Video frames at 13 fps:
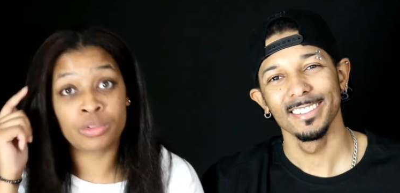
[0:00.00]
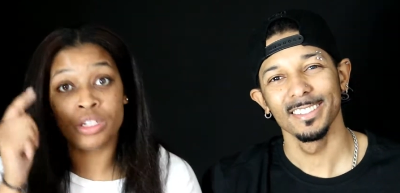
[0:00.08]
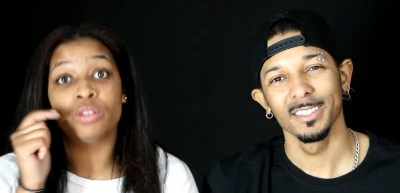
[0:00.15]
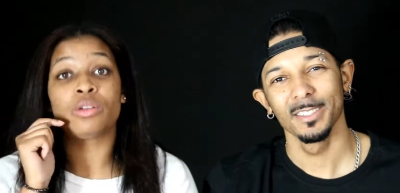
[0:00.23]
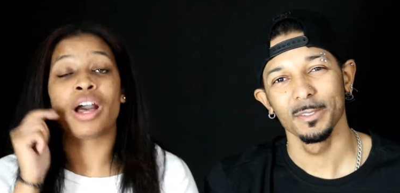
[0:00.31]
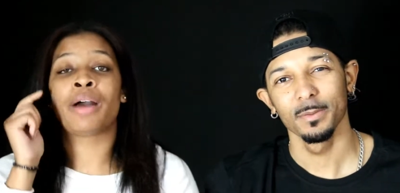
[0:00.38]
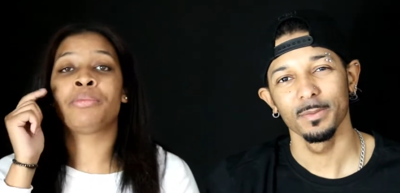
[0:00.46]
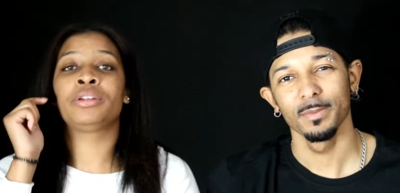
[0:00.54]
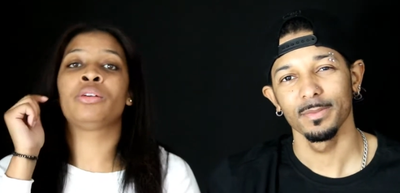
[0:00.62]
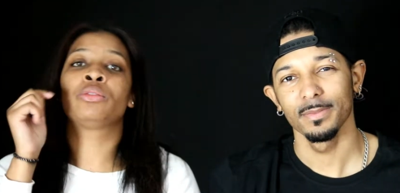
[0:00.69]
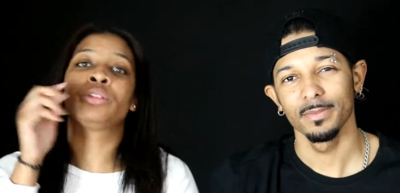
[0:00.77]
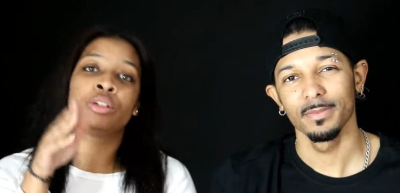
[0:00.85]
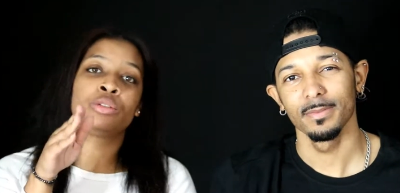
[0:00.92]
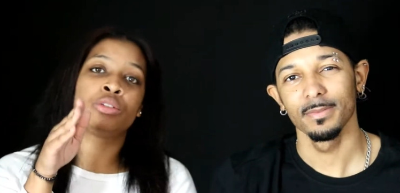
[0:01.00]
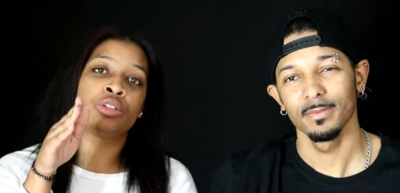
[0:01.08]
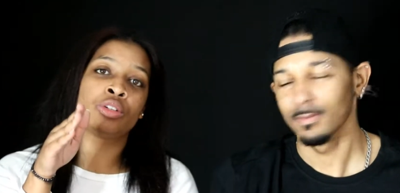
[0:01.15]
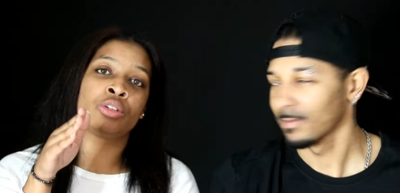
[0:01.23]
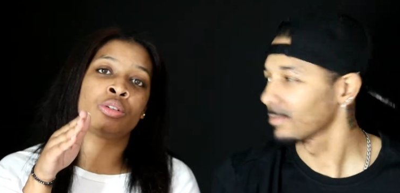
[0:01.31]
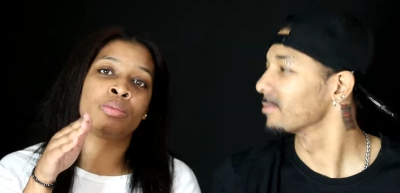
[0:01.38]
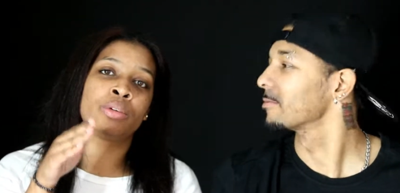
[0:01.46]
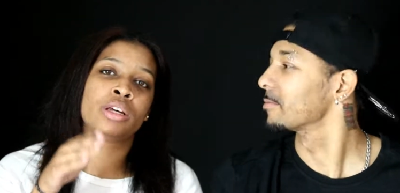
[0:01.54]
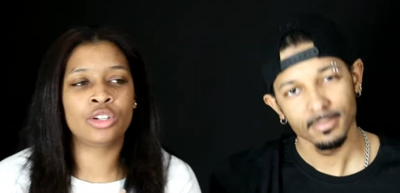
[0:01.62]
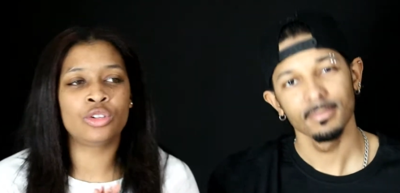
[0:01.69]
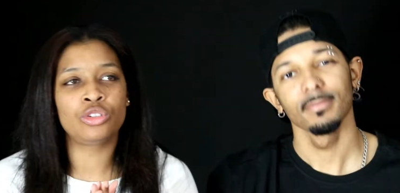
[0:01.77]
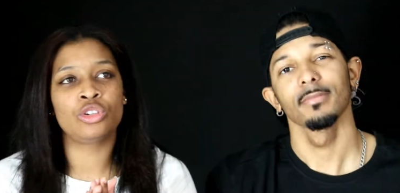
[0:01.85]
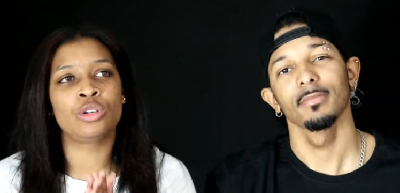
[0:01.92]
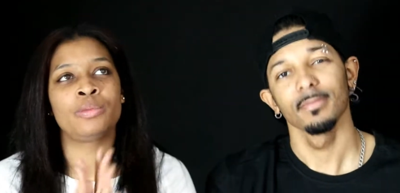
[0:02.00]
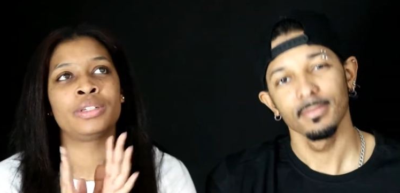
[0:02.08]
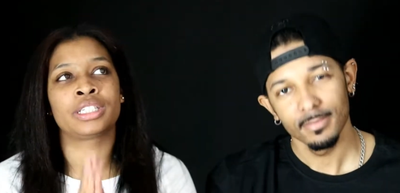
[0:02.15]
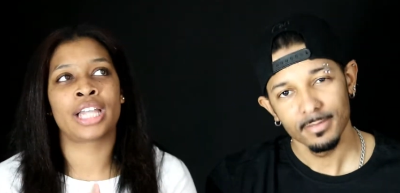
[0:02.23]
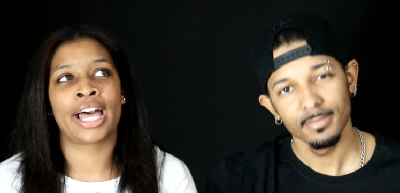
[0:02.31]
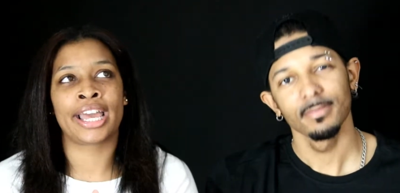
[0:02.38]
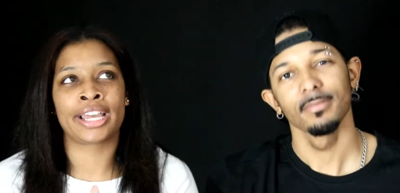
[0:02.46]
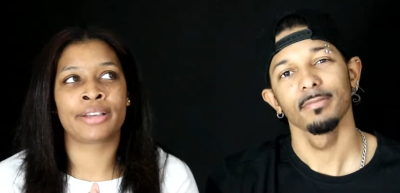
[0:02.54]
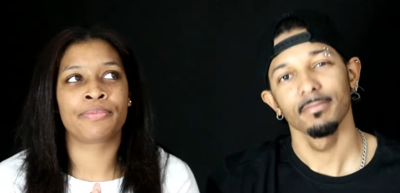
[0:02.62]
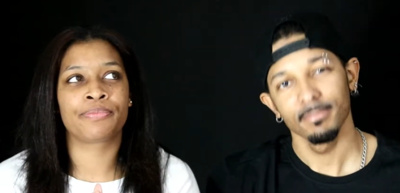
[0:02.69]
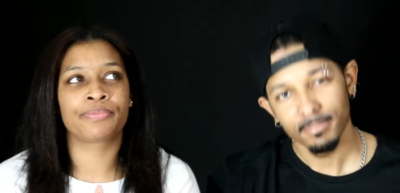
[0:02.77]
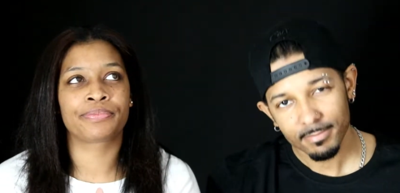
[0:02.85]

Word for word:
Speaker 1: too. I be on YouTube. YouTube is like